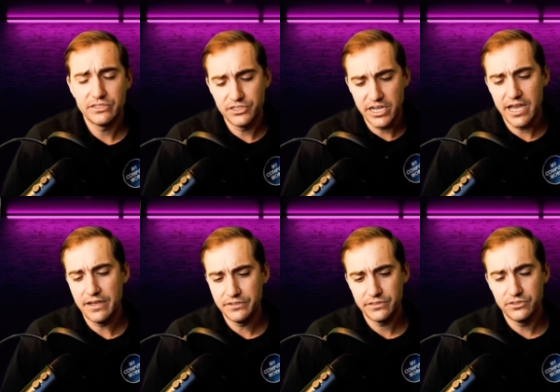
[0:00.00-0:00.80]
such
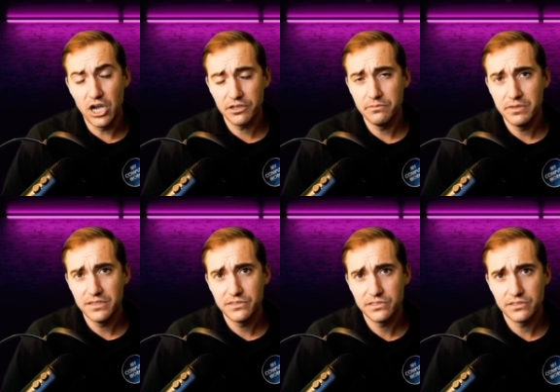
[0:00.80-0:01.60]
as
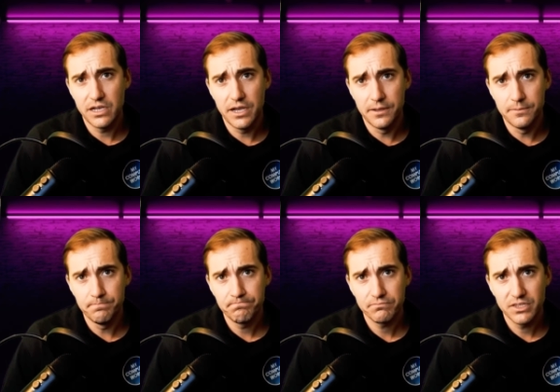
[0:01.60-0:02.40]
documents, um,
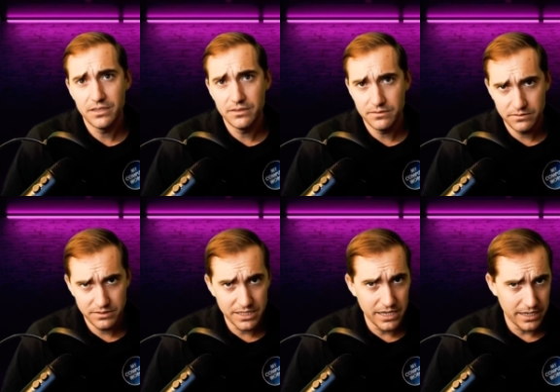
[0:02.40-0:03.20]

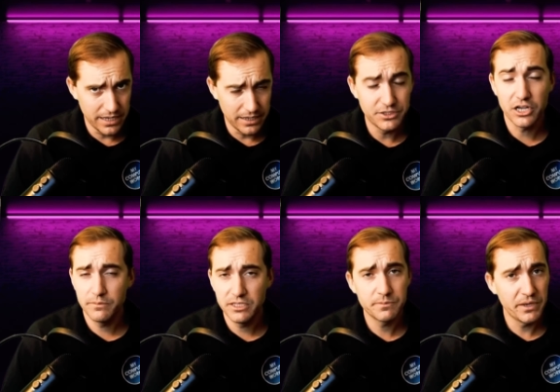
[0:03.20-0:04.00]
uh,
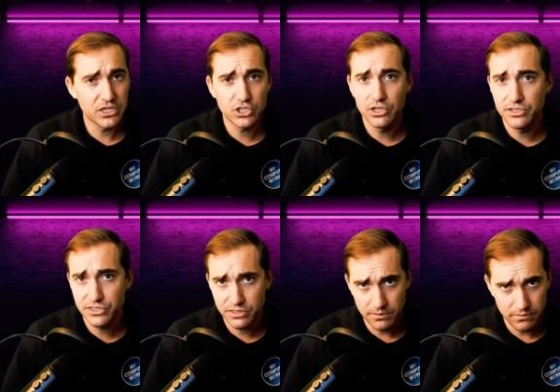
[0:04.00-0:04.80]
documents, pictures,
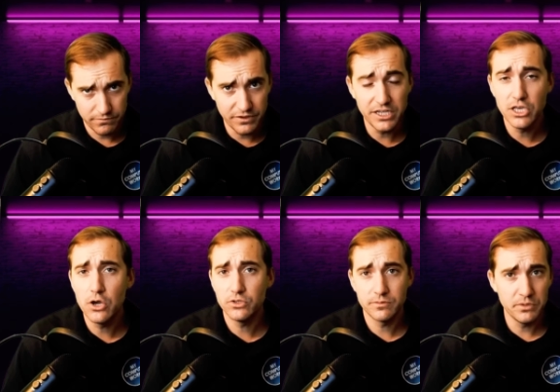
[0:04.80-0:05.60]

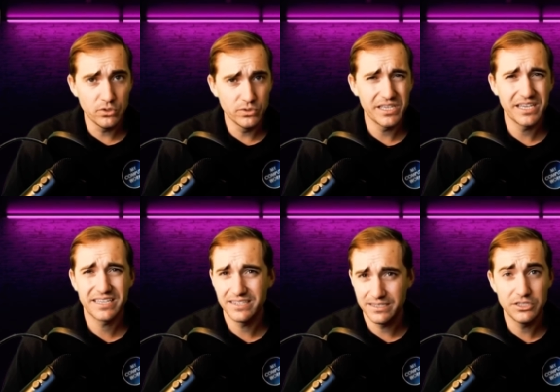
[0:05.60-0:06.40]
videos, music,
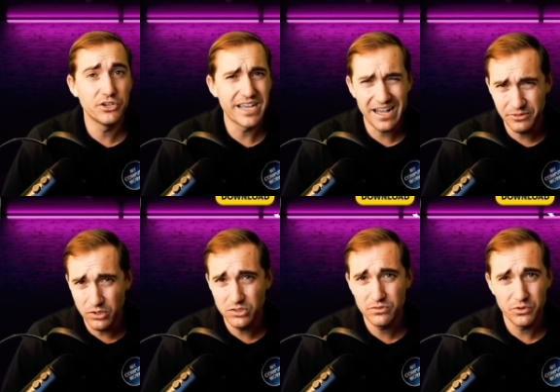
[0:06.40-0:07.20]
your
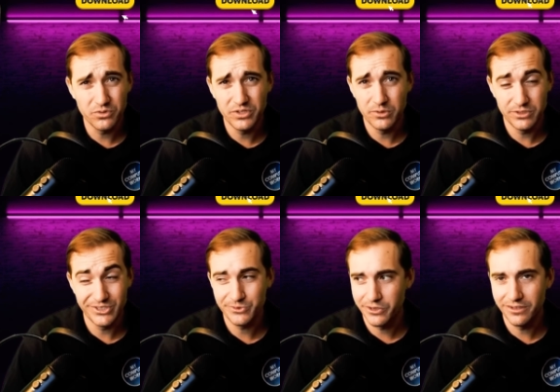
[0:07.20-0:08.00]
downloads folder, which
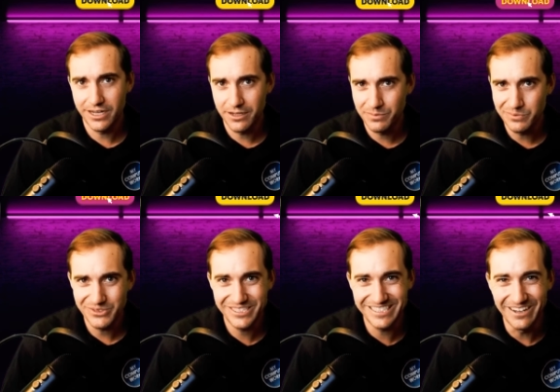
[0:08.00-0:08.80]
is where a lot of
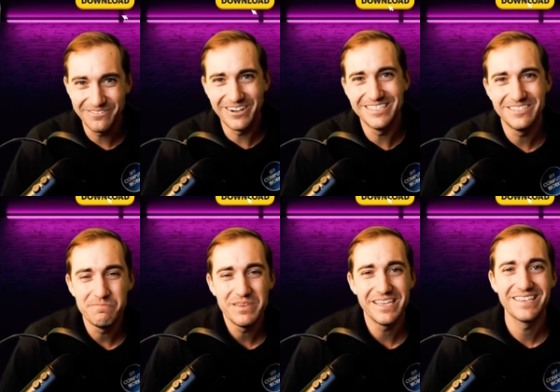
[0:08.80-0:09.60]
people's stuff winds
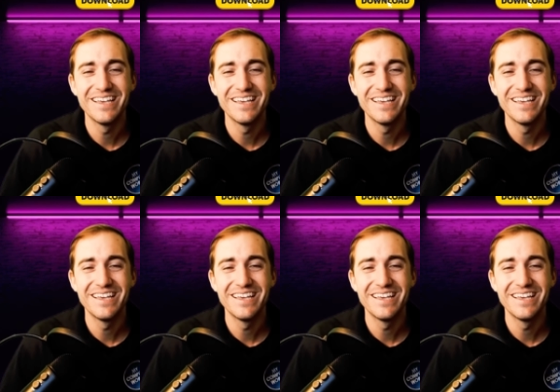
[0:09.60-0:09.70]
up being,